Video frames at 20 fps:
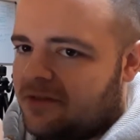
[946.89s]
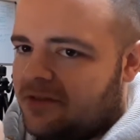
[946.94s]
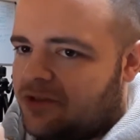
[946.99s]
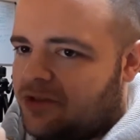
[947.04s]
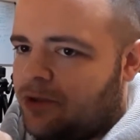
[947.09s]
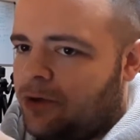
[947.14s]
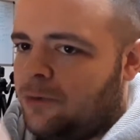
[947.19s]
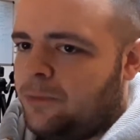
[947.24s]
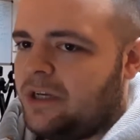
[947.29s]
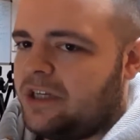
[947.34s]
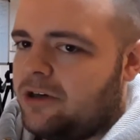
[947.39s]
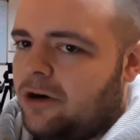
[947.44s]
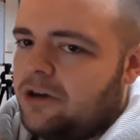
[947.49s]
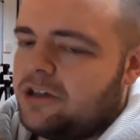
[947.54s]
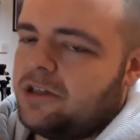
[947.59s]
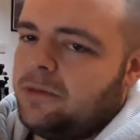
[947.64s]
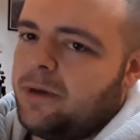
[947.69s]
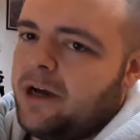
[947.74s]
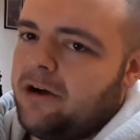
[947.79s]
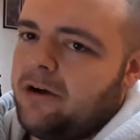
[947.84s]
So we
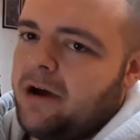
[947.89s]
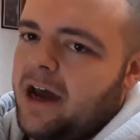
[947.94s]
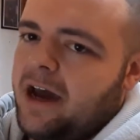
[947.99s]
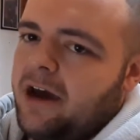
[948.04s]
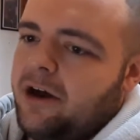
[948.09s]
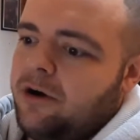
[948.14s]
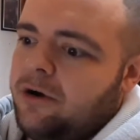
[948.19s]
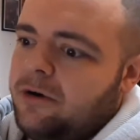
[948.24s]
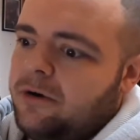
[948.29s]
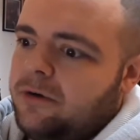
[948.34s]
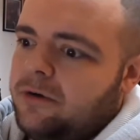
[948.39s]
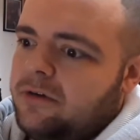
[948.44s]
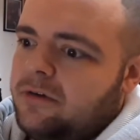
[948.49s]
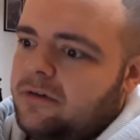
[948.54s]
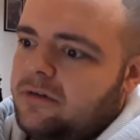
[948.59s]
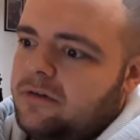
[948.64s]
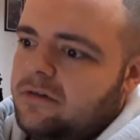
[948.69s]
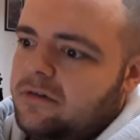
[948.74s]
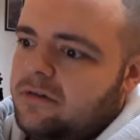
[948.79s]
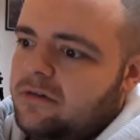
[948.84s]
talked about how
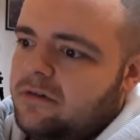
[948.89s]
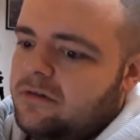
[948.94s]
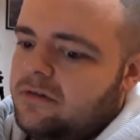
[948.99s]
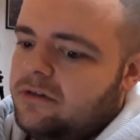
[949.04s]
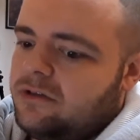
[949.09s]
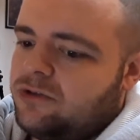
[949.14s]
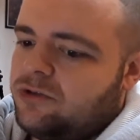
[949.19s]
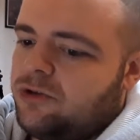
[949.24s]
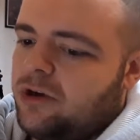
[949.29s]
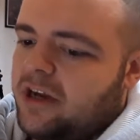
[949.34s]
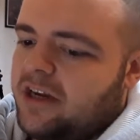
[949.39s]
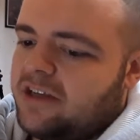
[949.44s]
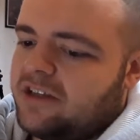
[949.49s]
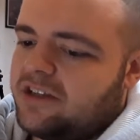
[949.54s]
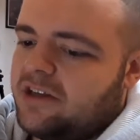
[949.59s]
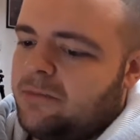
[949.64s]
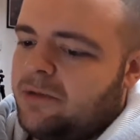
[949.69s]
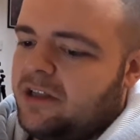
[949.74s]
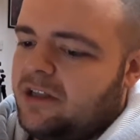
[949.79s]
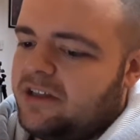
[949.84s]
training
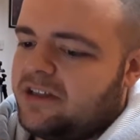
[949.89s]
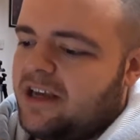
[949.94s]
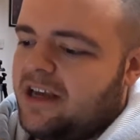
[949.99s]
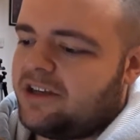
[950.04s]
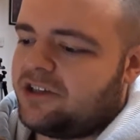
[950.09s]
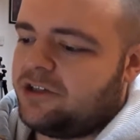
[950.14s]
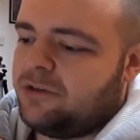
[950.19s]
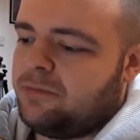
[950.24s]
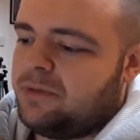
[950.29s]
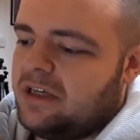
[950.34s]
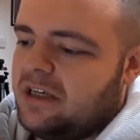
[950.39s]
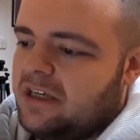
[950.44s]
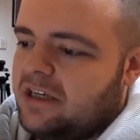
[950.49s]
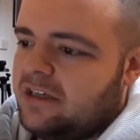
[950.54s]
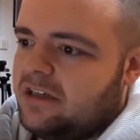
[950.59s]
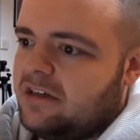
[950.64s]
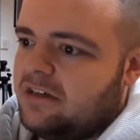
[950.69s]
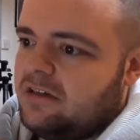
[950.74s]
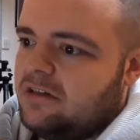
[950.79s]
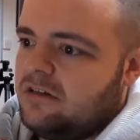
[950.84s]
stimulus has to
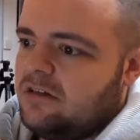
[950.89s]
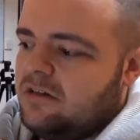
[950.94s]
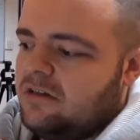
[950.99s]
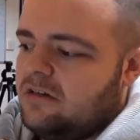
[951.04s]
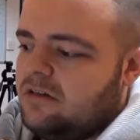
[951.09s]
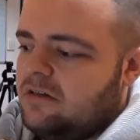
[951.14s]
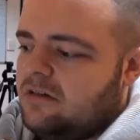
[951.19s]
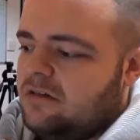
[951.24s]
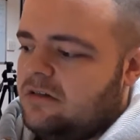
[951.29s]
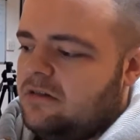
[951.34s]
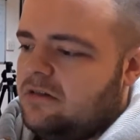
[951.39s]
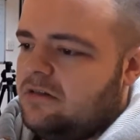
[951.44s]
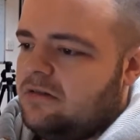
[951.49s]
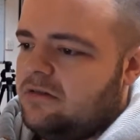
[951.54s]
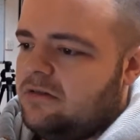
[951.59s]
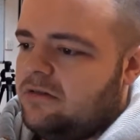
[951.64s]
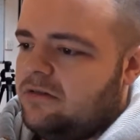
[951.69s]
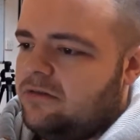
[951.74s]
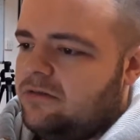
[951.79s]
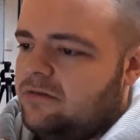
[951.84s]
be
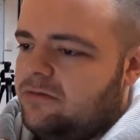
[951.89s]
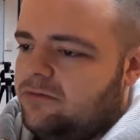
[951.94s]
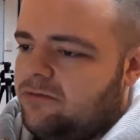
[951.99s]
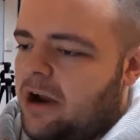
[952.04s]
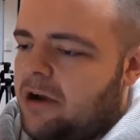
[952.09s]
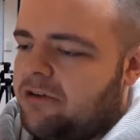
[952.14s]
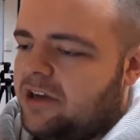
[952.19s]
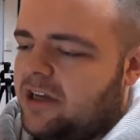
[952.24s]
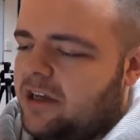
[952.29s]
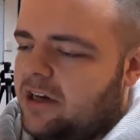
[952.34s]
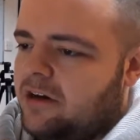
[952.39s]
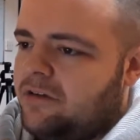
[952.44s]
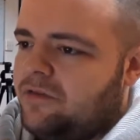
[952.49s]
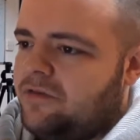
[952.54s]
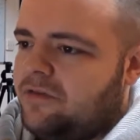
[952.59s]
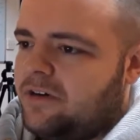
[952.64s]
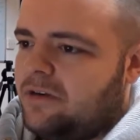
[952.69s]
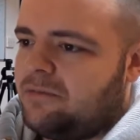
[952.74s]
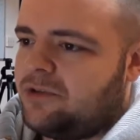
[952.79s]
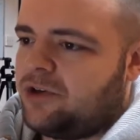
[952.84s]
rowdy
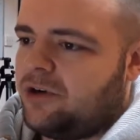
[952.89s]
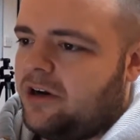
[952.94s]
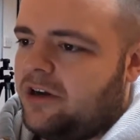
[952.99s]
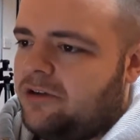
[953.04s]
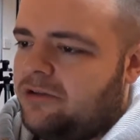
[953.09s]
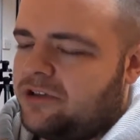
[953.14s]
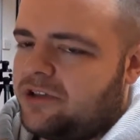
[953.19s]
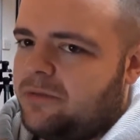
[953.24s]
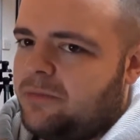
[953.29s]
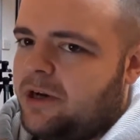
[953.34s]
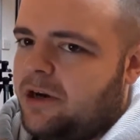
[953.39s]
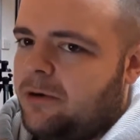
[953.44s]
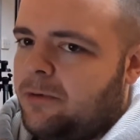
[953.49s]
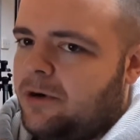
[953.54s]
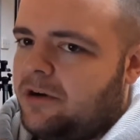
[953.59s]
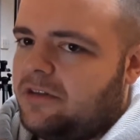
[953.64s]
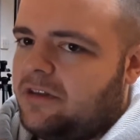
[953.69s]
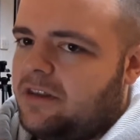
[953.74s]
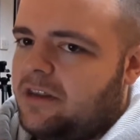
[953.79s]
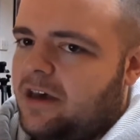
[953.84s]
enough. I'm sure I used a better
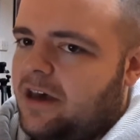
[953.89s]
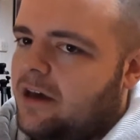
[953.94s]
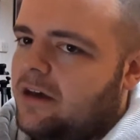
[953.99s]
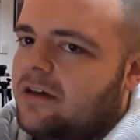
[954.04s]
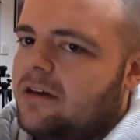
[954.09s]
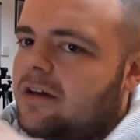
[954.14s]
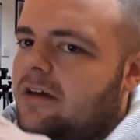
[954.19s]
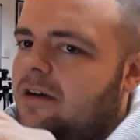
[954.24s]
word than that.